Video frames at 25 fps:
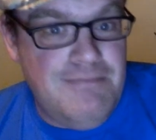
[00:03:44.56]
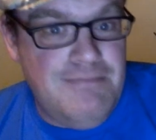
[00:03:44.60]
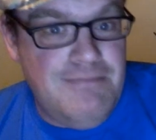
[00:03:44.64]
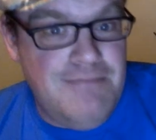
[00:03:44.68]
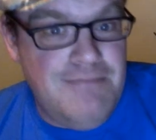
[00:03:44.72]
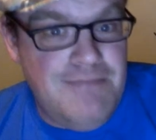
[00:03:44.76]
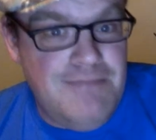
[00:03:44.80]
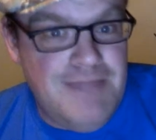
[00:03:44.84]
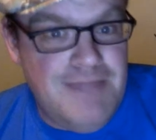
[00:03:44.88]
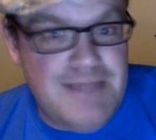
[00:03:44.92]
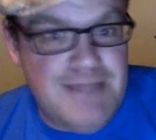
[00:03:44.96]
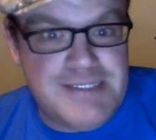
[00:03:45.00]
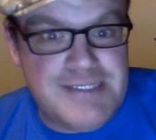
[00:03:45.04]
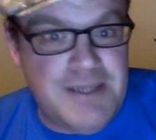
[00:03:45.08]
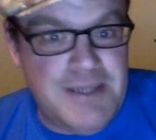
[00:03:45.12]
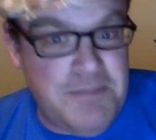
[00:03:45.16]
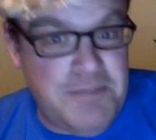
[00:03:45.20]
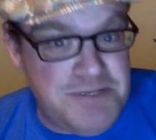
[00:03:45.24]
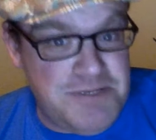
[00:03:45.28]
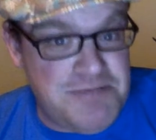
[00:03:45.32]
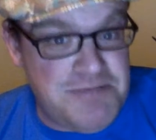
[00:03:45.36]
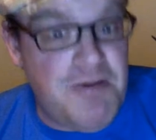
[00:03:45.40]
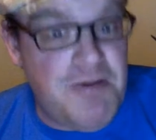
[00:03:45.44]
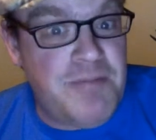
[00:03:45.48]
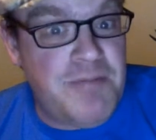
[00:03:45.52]
Next up
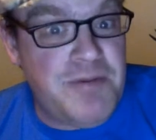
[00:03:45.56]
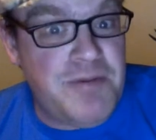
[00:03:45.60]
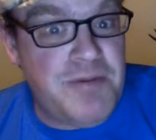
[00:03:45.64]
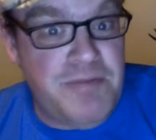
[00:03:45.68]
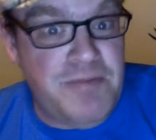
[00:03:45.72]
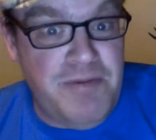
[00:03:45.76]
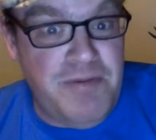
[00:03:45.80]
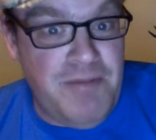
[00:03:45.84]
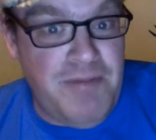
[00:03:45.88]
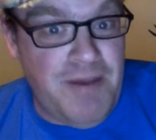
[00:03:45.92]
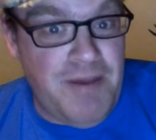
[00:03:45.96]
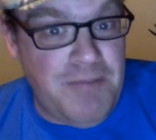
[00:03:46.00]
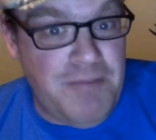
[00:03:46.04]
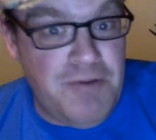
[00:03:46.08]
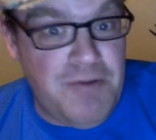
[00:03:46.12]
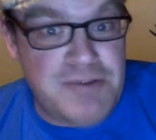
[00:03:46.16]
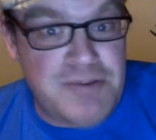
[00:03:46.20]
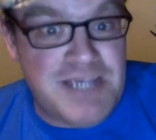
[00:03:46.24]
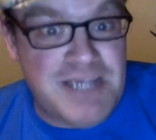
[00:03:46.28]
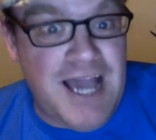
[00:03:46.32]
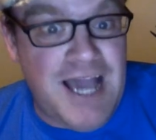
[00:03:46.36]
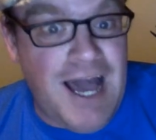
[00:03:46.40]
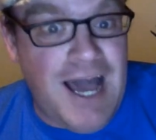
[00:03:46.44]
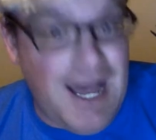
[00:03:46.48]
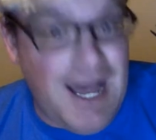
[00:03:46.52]
is probably going to be my
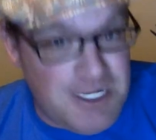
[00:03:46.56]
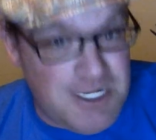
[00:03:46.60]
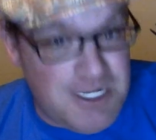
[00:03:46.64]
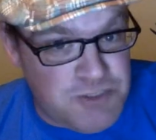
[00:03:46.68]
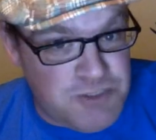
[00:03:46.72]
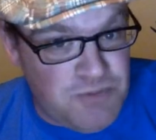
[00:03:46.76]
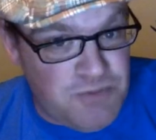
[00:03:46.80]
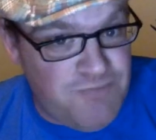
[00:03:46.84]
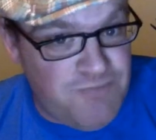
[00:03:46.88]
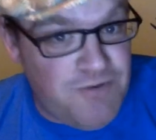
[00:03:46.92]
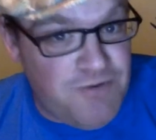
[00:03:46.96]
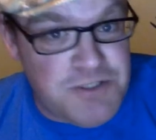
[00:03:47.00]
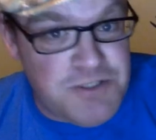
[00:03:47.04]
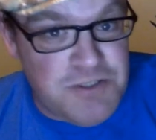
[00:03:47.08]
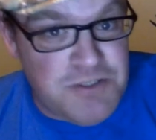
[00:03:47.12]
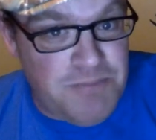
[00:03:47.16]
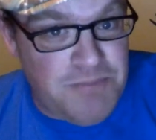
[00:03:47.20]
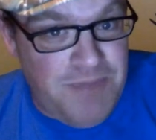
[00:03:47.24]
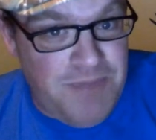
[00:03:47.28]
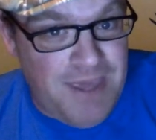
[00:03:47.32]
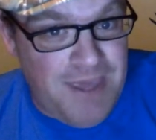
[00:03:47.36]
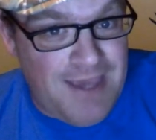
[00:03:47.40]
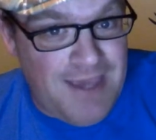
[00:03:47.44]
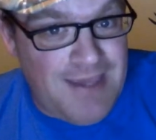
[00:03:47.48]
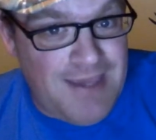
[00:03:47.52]
most controversial
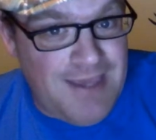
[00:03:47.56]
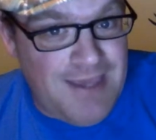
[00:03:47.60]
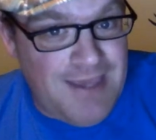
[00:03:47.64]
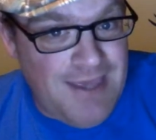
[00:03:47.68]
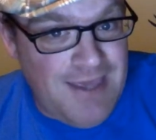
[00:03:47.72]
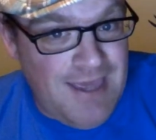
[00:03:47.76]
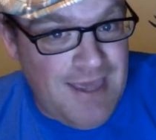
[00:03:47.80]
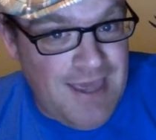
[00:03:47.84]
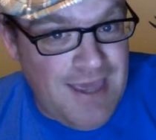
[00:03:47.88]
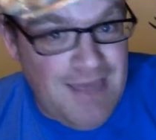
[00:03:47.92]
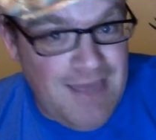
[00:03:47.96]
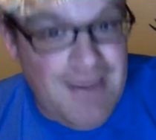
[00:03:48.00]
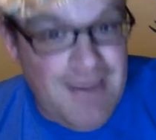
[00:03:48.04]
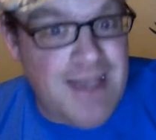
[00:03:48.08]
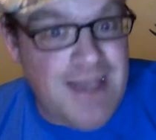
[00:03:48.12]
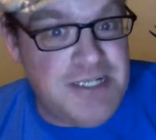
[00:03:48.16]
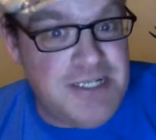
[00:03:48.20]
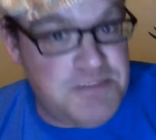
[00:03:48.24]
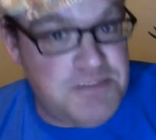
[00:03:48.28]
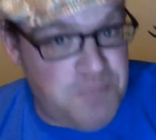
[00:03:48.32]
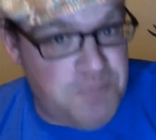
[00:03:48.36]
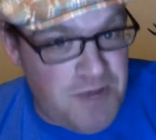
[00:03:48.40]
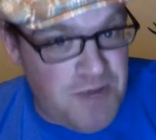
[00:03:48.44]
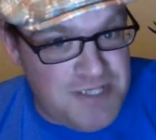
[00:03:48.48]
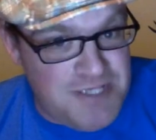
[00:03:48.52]
pick, and that
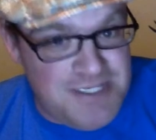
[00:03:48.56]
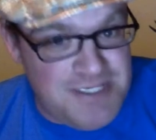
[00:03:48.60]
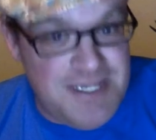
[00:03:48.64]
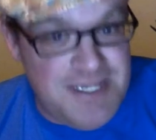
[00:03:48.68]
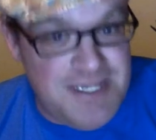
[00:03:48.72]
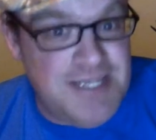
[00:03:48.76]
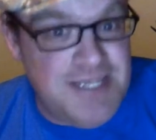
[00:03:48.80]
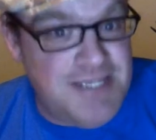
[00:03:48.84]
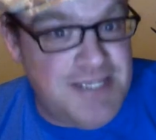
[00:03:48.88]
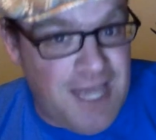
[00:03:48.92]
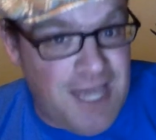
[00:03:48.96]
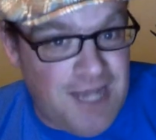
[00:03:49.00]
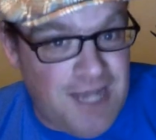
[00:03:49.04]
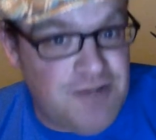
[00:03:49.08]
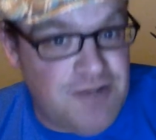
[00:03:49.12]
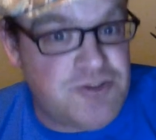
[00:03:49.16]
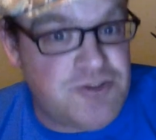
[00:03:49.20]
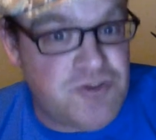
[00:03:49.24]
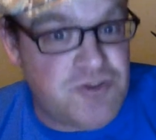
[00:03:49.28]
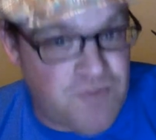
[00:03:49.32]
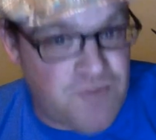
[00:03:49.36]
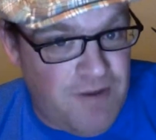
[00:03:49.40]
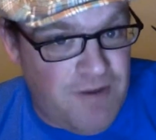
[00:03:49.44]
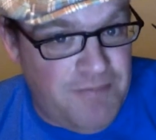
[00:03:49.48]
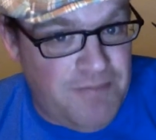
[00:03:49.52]
is President Donald
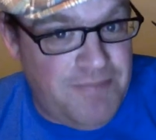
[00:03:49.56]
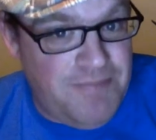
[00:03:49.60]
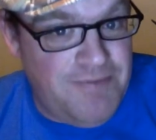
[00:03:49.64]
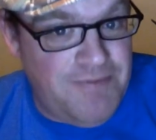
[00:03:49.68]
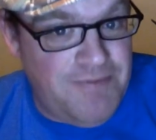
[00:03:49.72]
Trump.